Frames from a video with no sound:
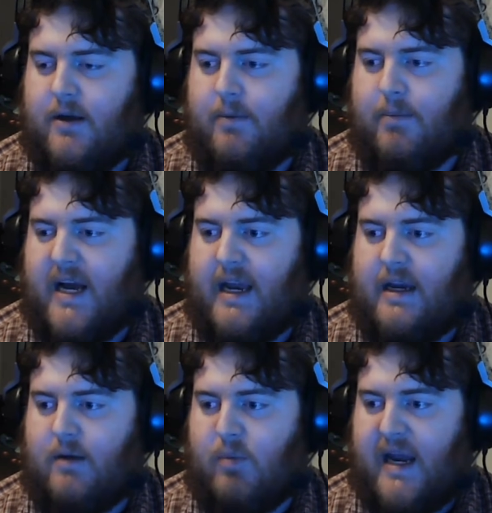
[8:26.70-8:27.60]
but
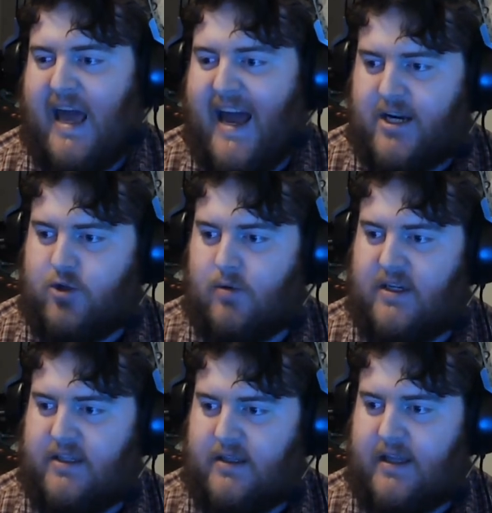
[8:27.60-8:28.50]
but
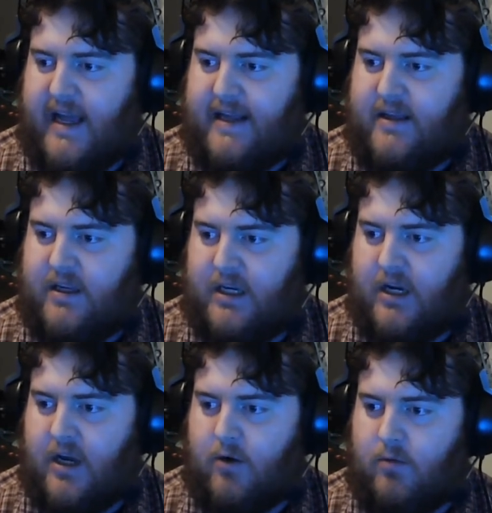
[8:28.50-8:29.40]
actual like you
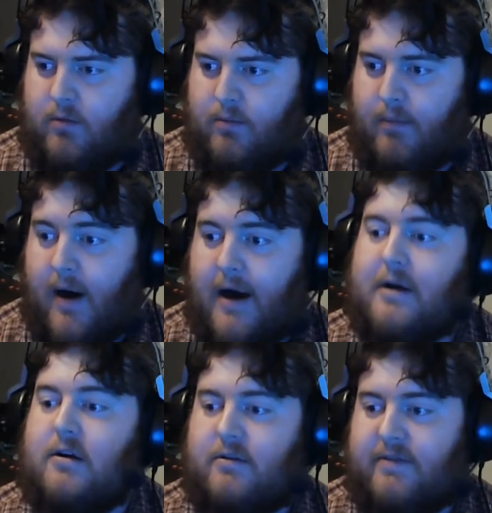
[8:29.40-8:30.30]
know
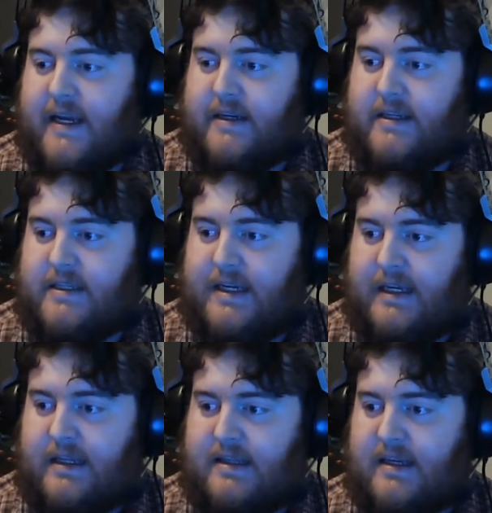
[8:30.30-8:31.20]
modern
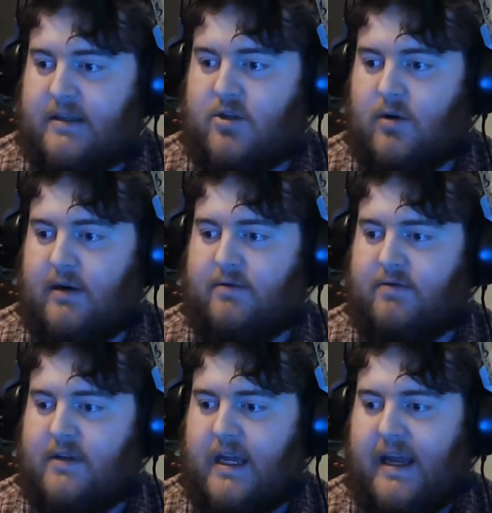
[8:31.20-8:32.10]
fantasy that sort
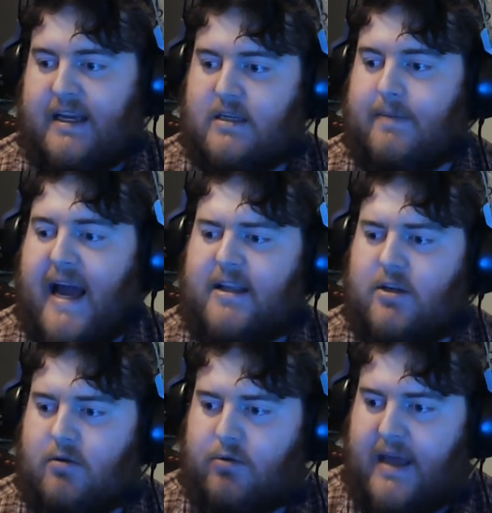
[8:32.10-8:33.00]
of connects back
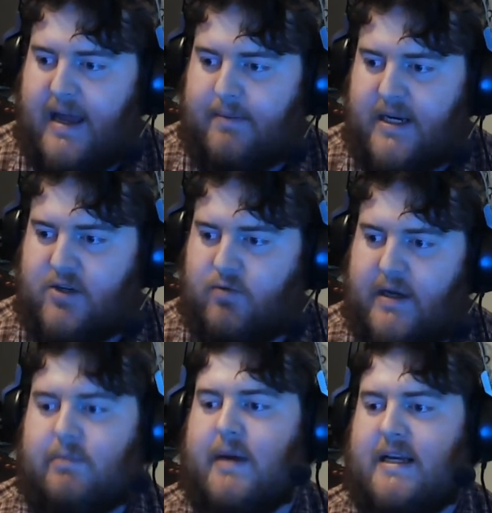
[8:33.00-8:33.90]
to that but is
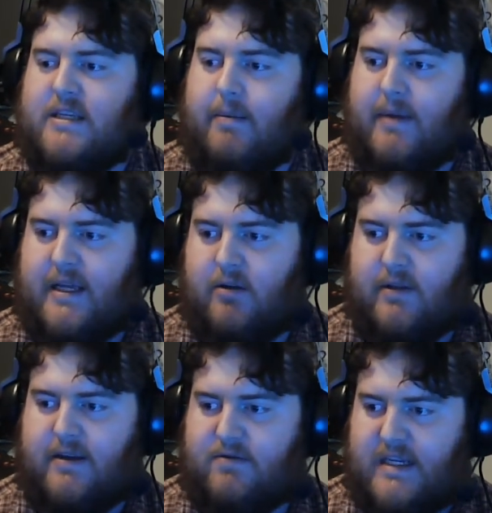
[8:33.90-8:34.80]
written by somebody who
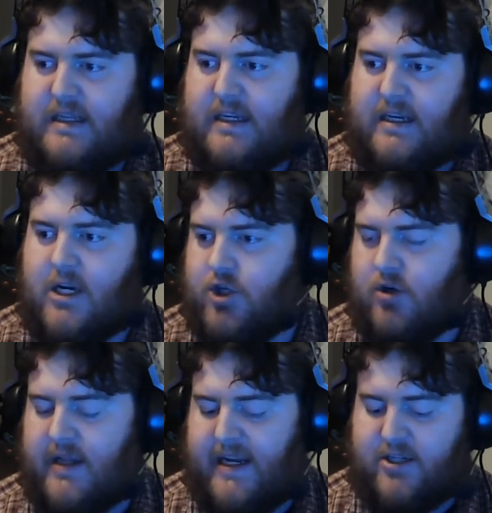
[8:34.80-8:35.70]
lives in the
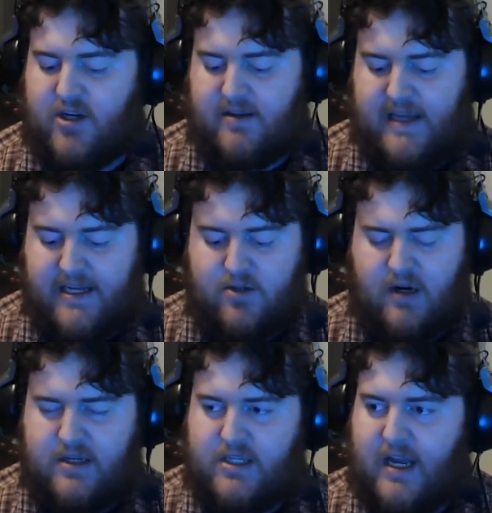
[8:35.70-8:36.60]
industrial age and all that sort
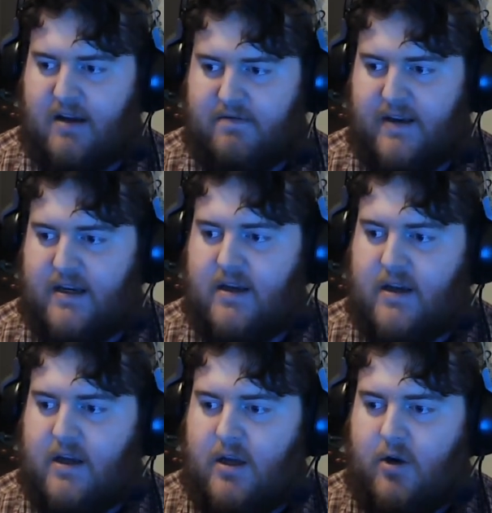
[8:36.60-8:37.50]
of stuff and
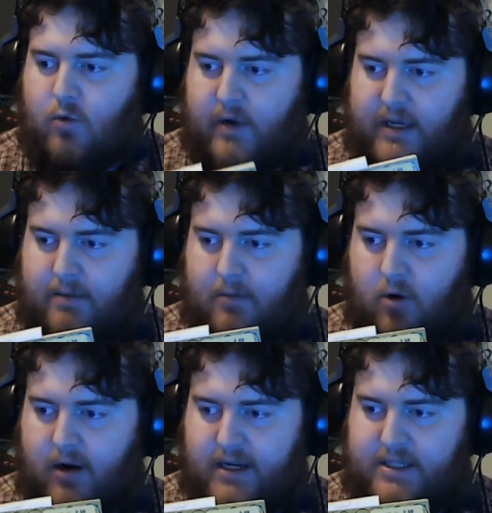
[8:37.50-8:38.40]
william
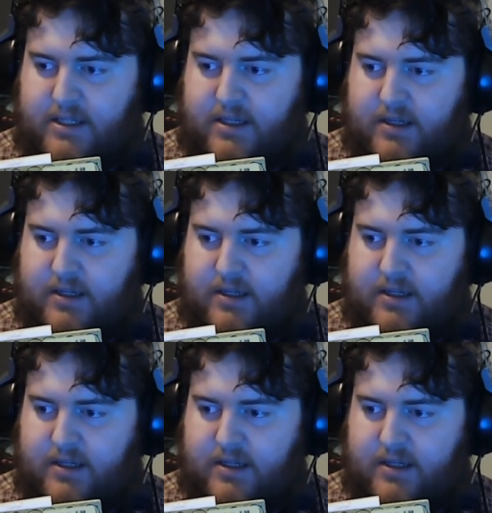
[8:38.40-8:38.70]
morris